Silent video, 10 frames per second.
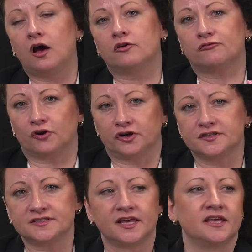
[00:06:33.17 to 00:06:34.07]

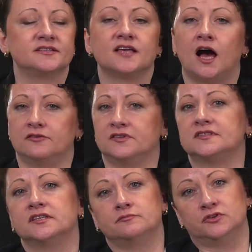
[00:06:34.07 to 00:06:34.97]
First, it's
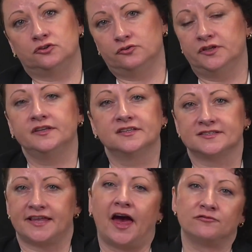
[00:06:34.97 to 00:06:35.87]
obviously you need the
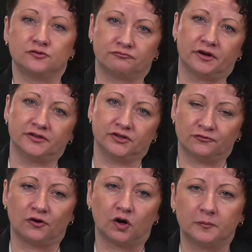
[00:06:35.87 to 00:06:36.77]
staff to run your
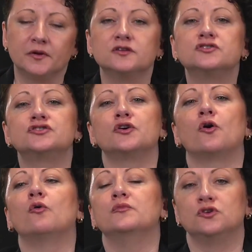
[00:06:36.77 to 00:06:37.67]
firm.
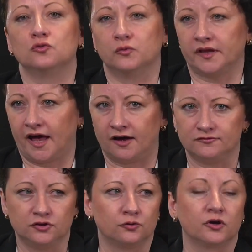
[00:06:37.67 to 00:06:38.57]
So you will have
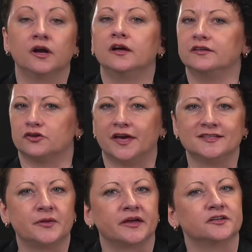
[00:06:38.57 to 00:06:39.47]
your
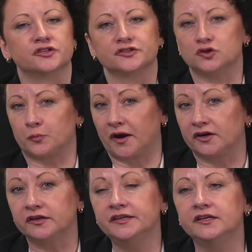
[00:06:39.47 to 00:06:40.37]
case managers, your
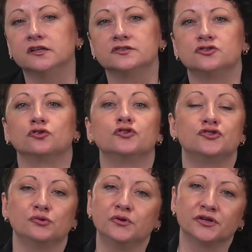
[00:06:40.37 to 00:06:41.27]
paralegals, your
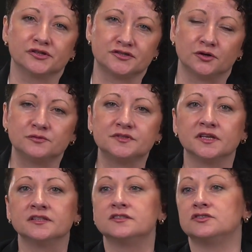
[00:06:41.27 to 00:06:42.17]
junior
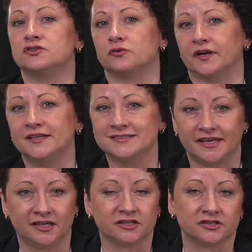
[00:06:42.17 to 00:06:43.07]
associates, your
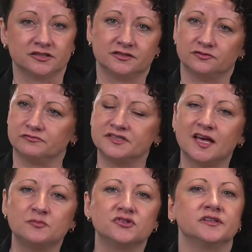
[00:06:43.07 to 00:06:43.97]
intakers, your
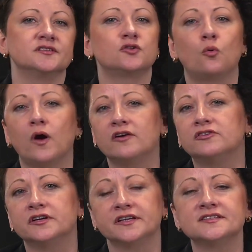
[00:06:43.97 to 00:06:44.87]
receptionists,
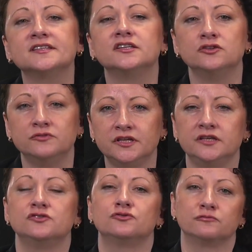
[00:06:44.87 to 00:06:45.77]
whoever it is that you
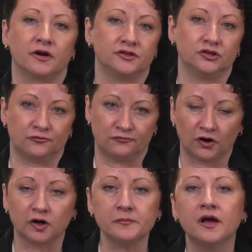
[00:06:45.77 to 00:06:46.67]
need to run your
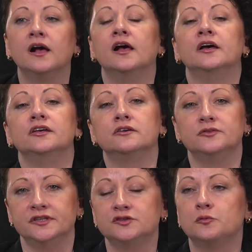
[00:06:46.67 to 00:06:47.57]
firm. You
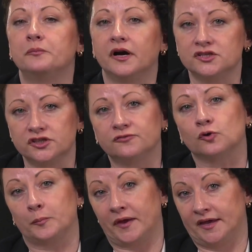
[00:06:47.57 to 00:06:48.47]
need to budget for
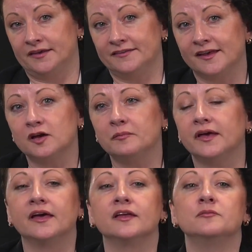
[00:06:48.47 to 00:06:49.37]
paying them
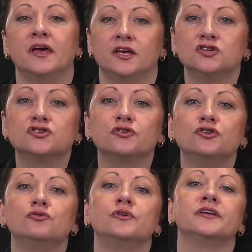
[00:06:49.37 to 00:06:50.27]
and making sure
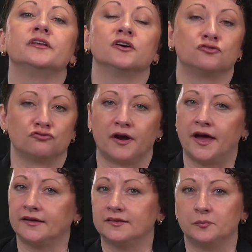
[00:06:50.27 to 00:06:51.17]
you can
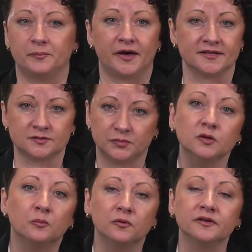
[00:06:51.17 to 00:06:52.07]
attract the best
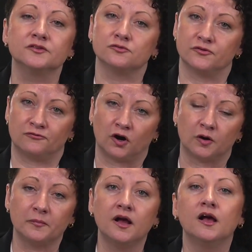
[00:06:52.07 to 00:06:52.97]
people into the firm.
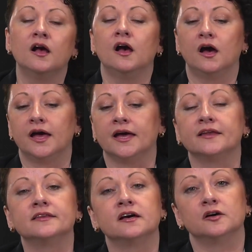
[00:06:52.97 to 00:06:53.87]

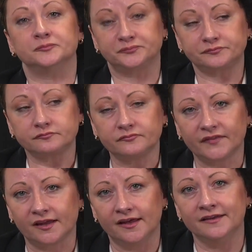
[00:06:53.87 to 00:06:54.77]
And
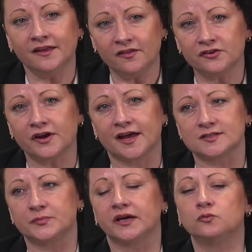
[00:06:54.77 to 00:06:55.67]
another
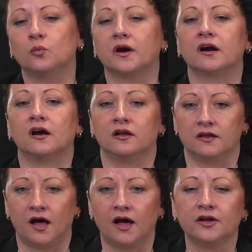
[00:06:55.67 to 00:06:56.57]
aspect where a
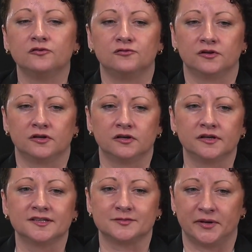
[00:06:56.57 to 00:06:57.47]
lot of
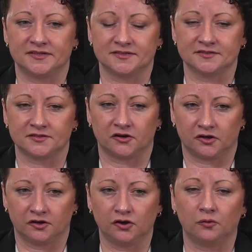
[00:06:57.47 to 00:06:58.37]
expenses
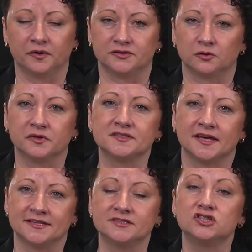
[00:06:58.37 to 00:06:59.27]
are going towards
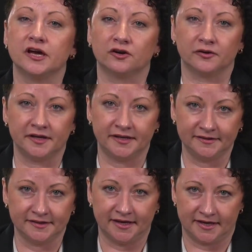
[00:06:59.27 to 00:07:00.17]
is generating
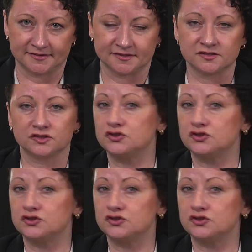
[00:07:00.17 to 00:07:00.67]
the cases.